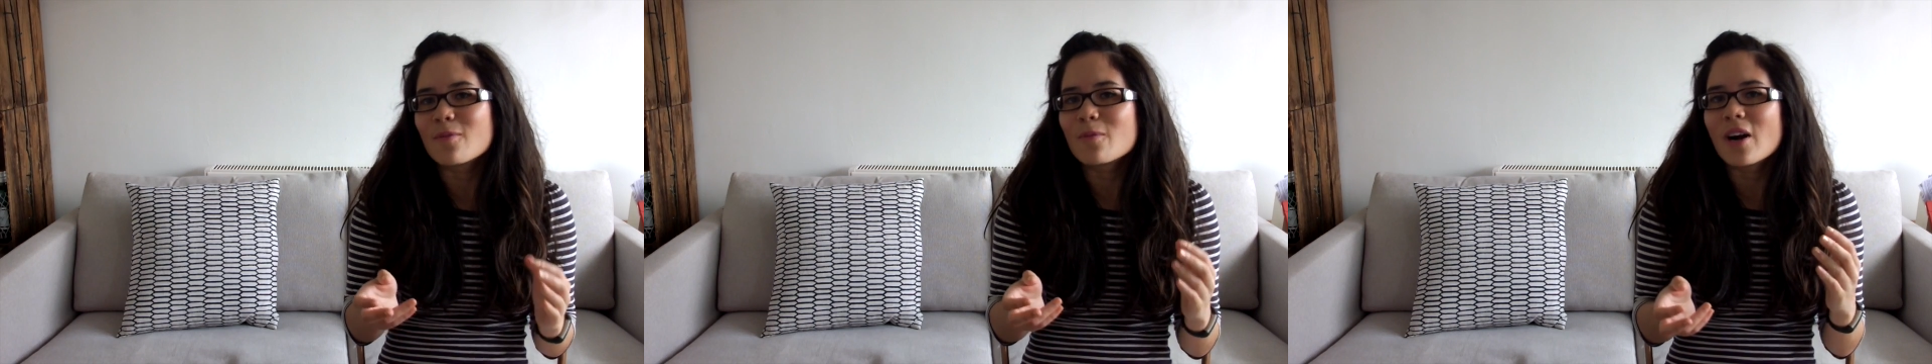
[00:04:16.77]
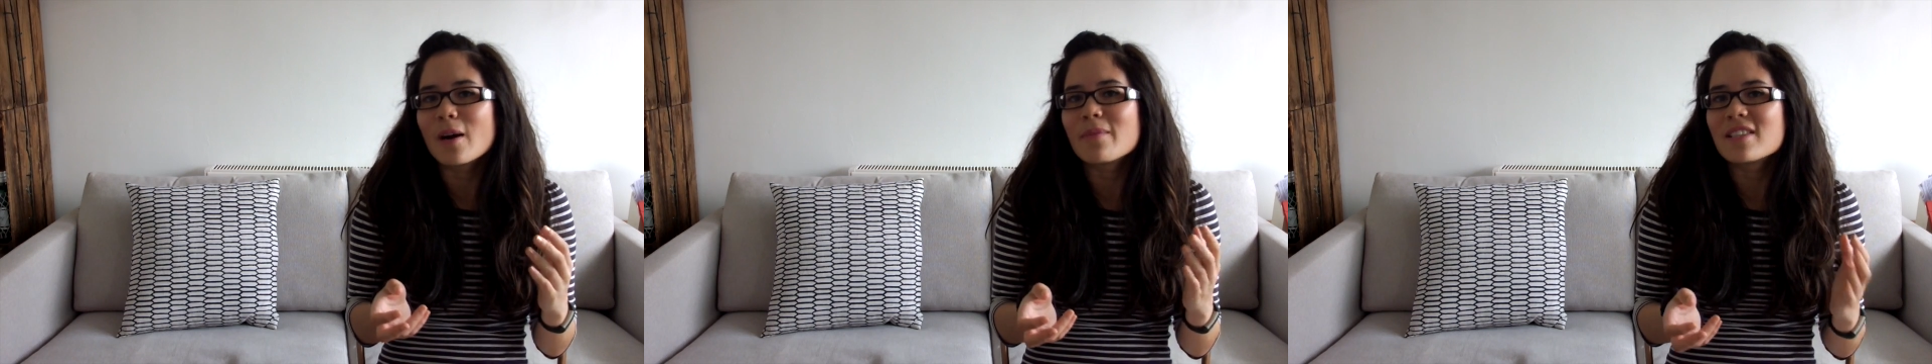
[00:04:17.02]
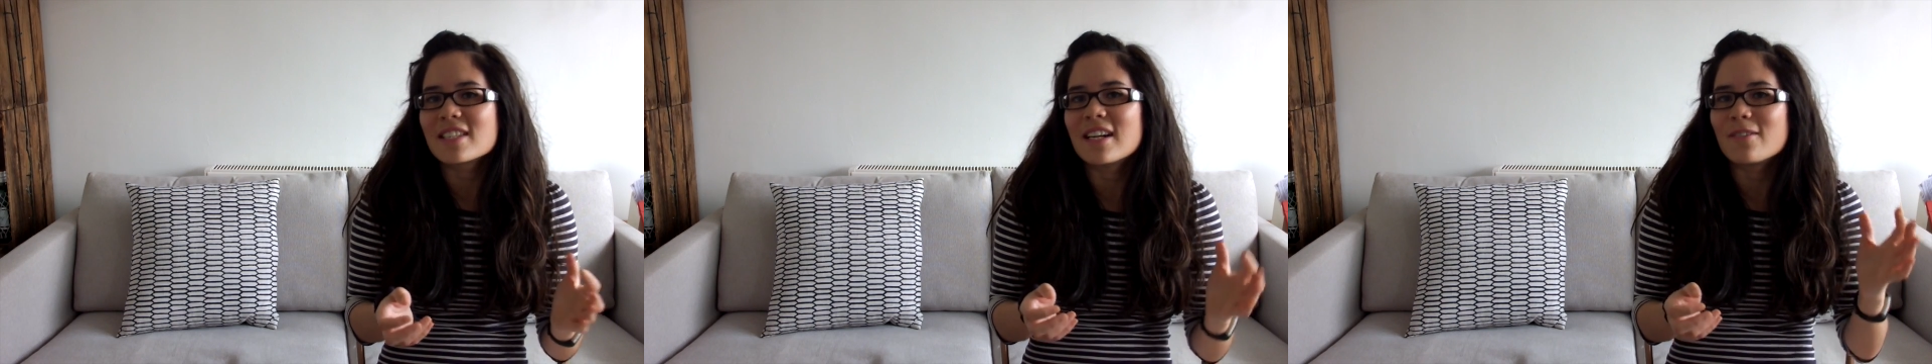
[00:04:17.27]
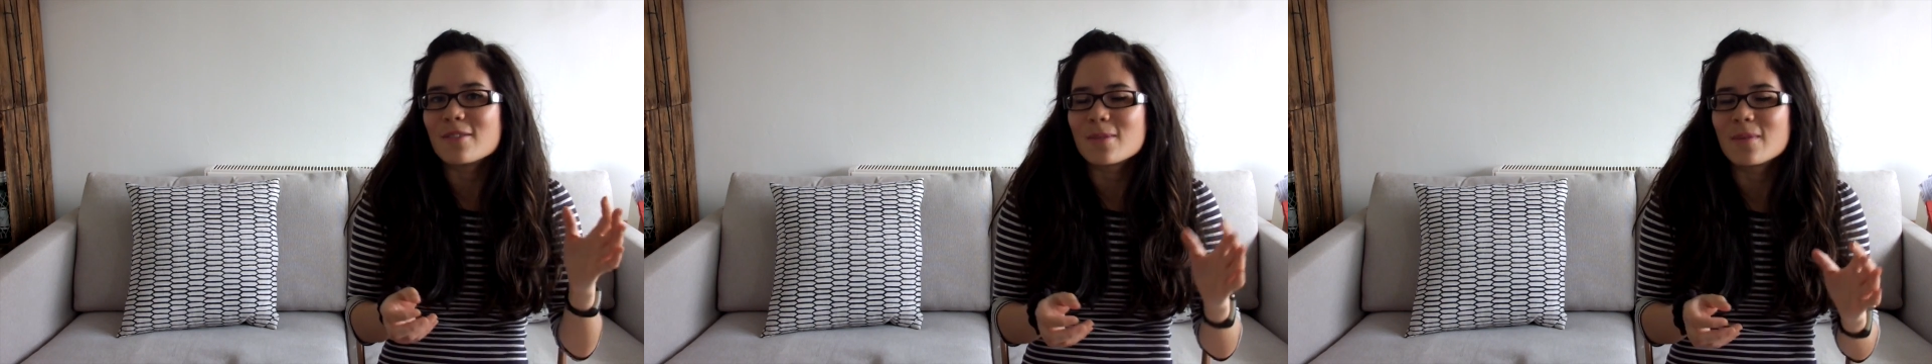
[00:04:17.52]
and what happens
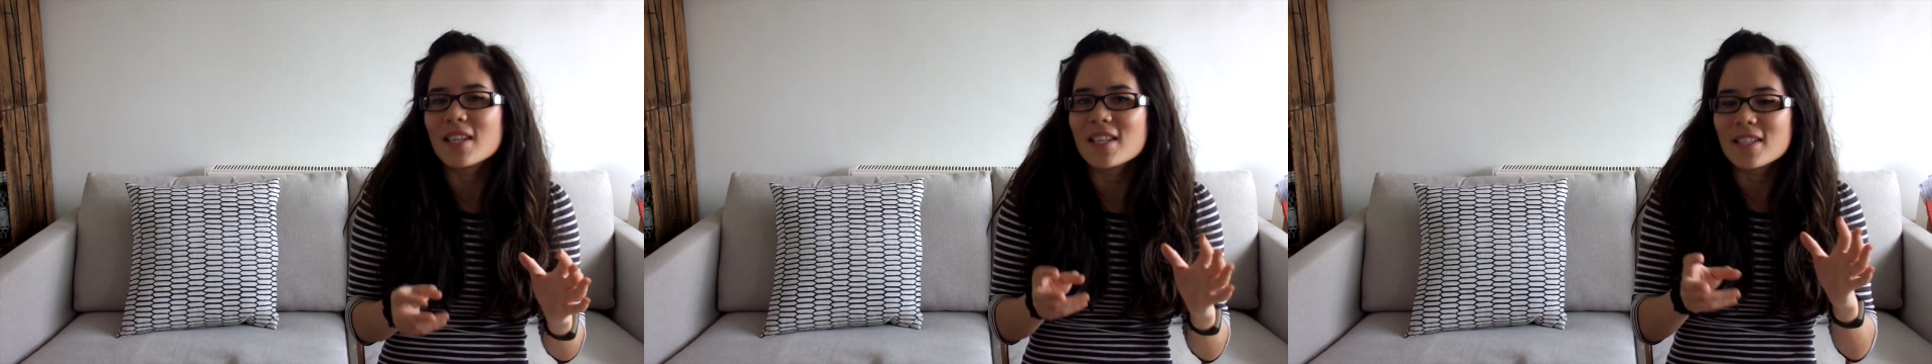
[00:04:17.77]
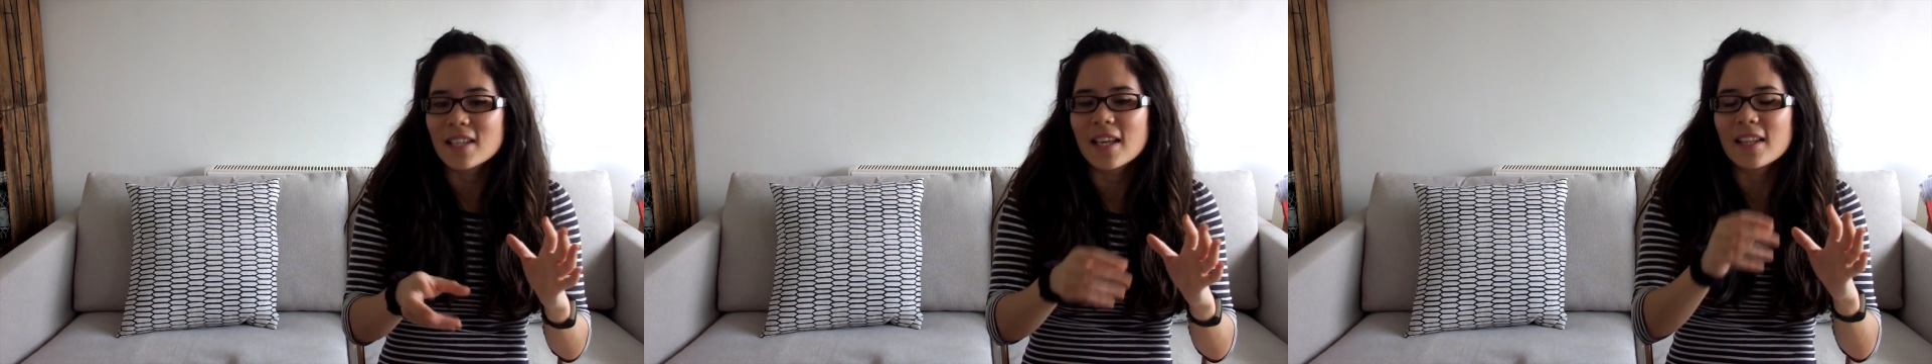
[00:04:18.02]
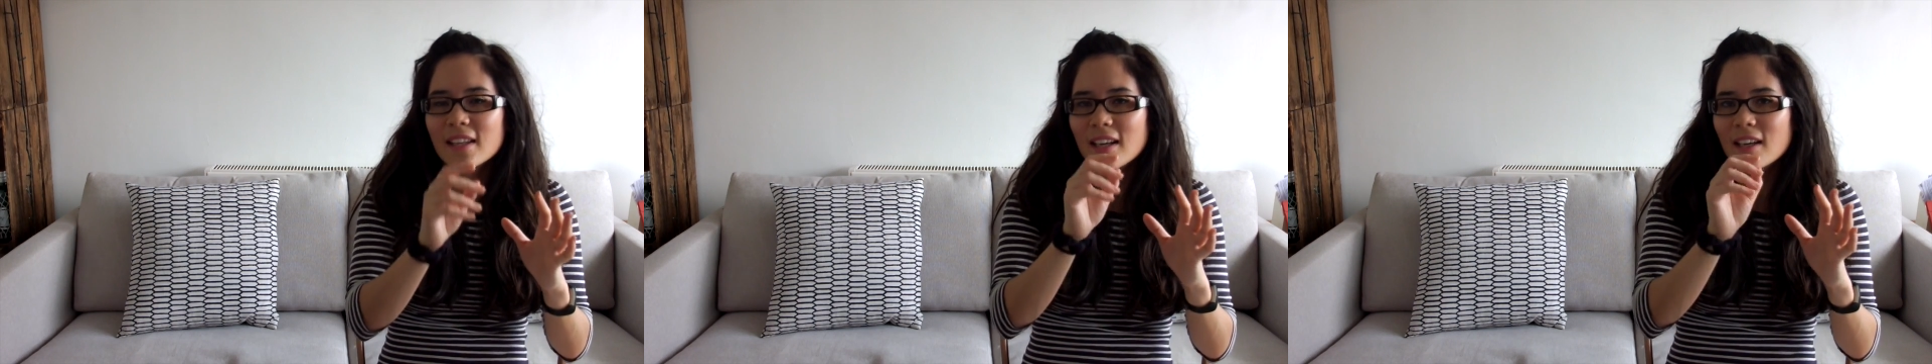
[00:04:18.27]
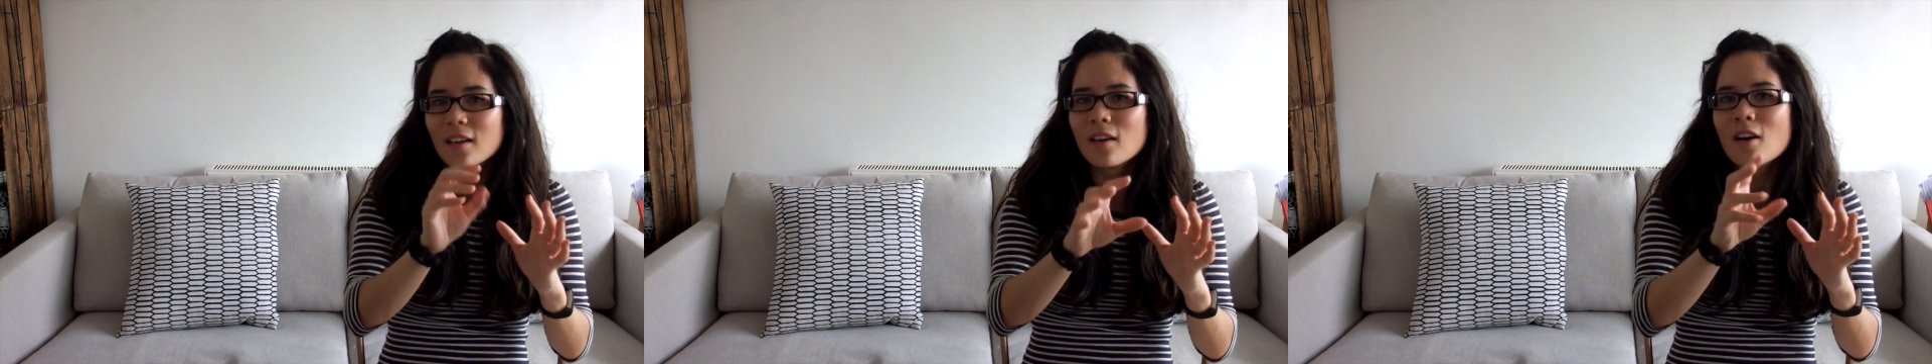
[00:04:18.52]
now is we need to get
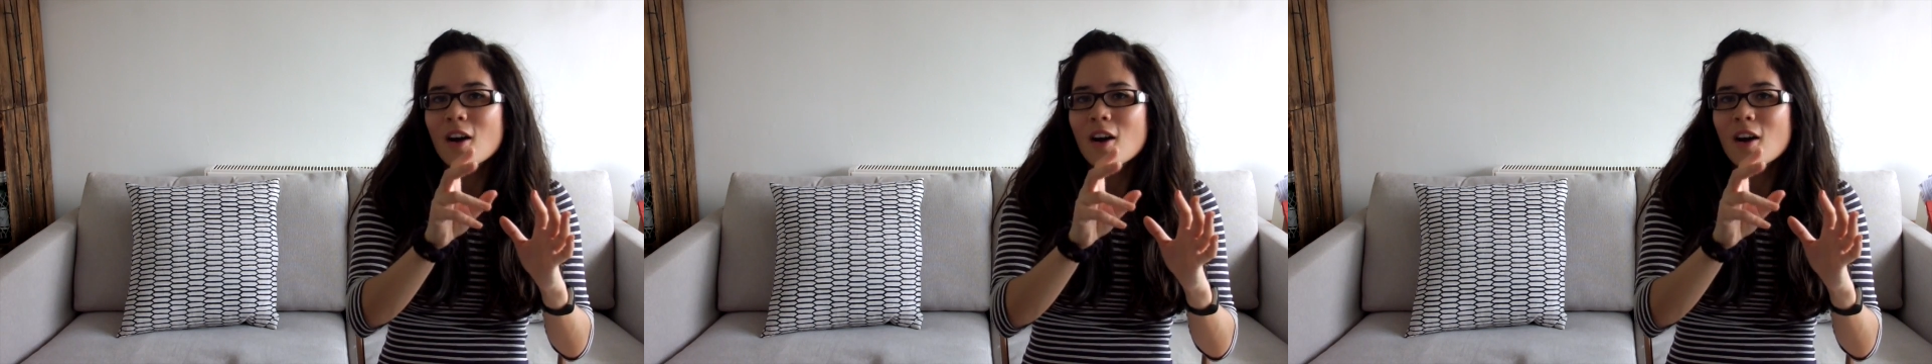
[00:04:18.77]
that